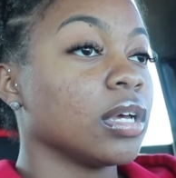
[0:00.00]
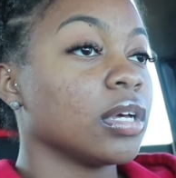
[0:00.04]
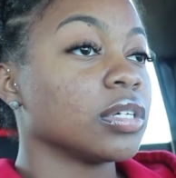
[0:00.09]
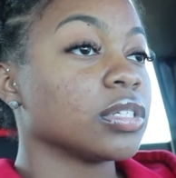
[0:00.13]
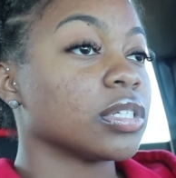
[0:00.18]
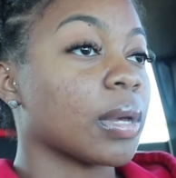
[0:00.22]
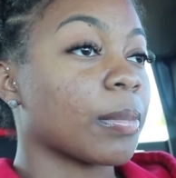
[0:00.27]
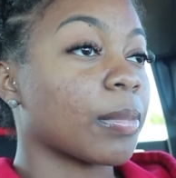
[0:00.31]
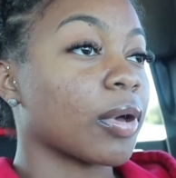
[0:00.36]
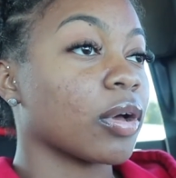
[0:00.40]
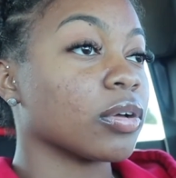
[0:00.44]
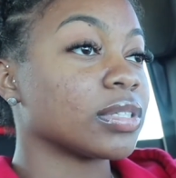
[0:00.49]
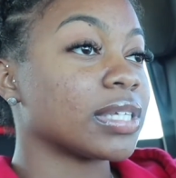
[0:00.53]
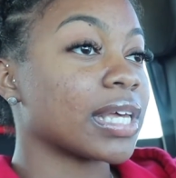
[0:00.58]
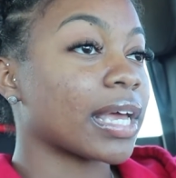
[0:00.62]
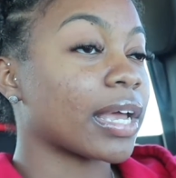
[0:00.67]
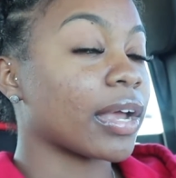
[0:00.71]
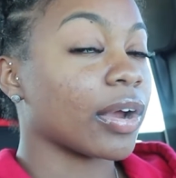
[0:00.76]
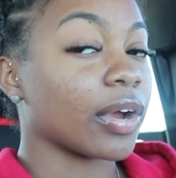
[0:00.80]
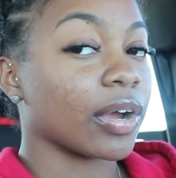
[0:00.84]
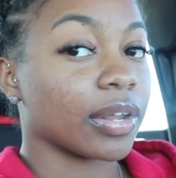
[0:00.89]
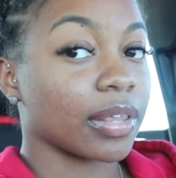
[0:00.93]
So I'm gonna go
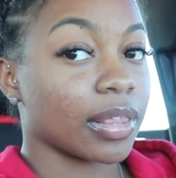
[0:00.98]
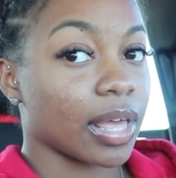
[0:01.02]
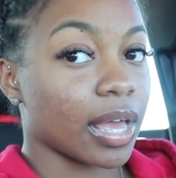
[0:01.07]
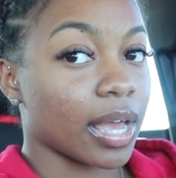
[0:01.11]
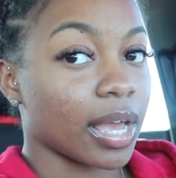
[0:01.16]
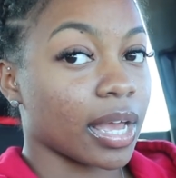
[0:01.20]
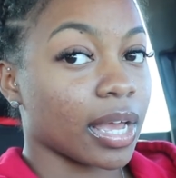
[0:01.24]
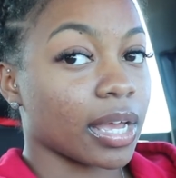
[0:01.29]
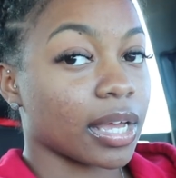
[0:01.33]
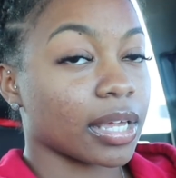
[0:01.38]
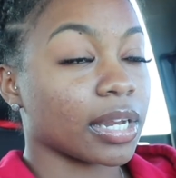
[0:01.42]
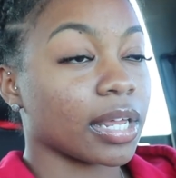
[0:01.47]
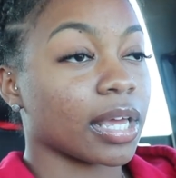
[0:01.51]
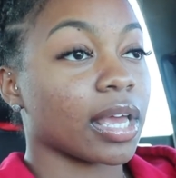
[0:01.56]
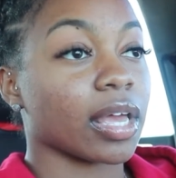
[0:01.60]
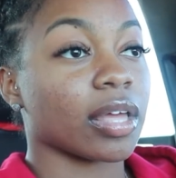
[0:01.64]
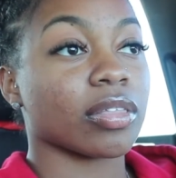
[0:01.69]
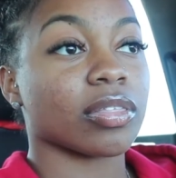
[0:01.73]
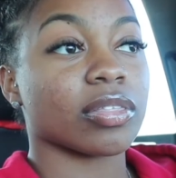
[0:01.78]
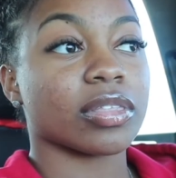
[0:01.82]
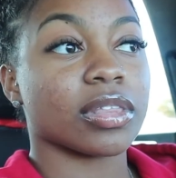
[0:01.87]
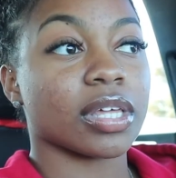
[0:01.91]
take care of that,
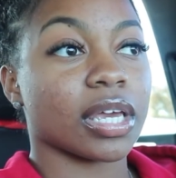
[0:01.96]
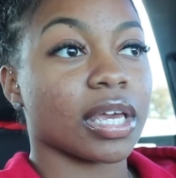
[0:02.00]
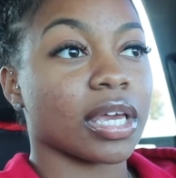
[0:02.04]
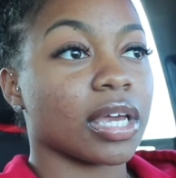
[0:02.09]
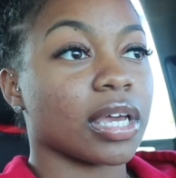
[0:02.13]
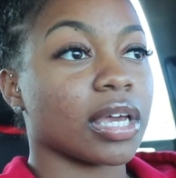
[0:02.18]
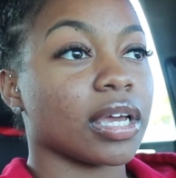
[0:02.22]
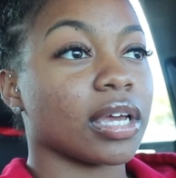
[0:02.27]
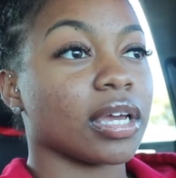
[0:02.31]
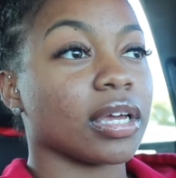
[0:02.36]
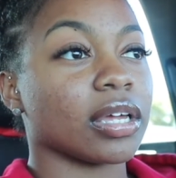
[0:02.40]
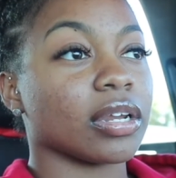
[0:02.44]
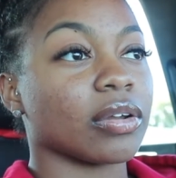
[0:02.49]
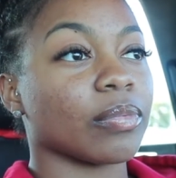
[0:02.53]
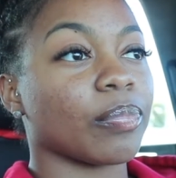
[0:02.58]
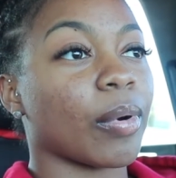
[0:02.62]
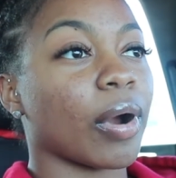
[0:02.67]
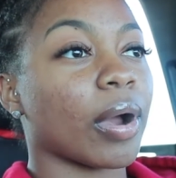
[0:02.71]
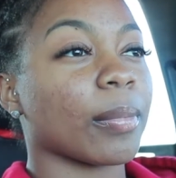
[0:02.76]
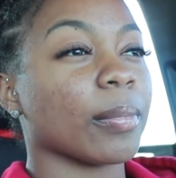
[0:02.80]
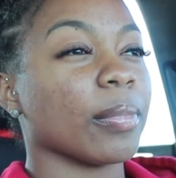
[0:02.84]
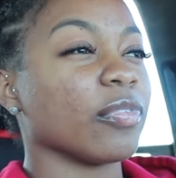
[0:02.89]
and then
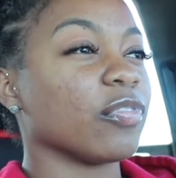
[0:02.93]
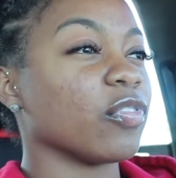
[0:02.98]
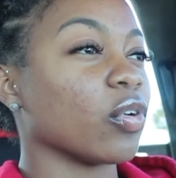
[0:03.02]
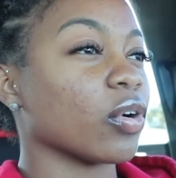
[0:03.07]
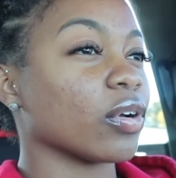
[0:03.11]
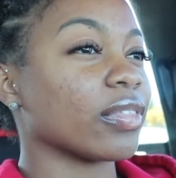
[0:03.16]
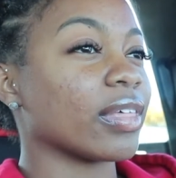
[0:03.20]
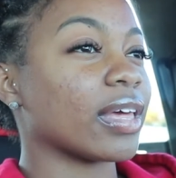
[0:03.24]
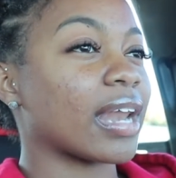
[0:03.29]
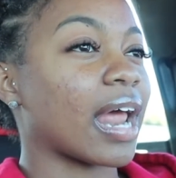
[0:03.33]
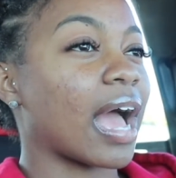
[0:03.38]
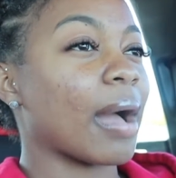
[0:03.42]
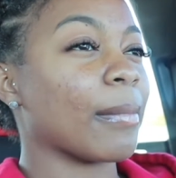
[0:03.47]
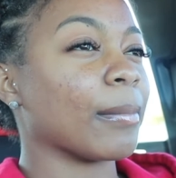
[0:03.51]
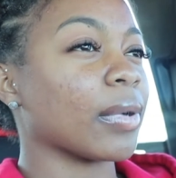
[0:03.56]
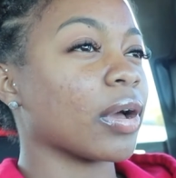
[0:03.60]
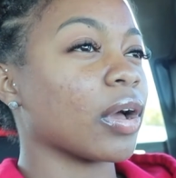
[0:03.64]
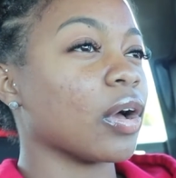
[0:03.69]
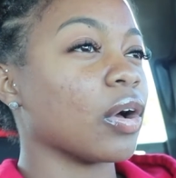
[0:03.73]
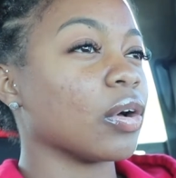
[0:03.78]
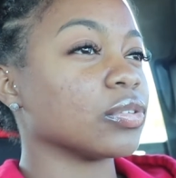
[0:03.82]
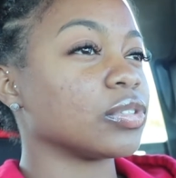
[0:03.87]
probably before that, I'm
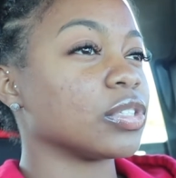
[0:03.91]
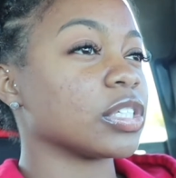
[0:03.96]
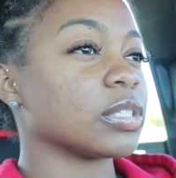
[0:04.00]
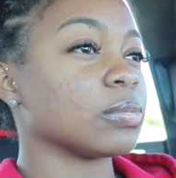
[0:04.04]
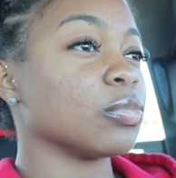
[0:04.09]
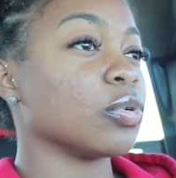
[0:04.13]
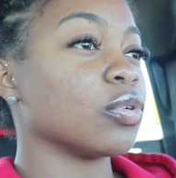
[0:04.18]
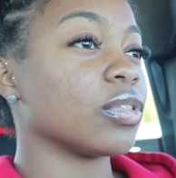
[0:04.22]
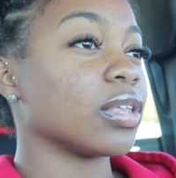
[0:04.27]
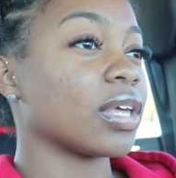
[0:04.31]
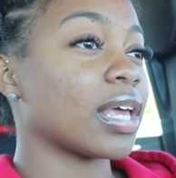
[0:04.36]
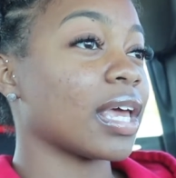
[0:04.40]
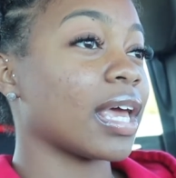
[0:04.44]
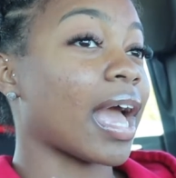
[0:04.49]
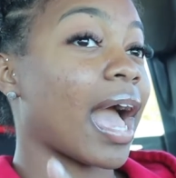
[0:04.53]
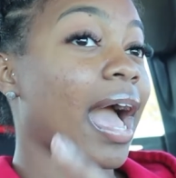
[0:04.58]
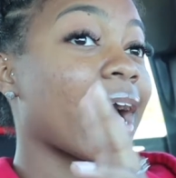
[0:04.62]
gonna go to Smoothie King.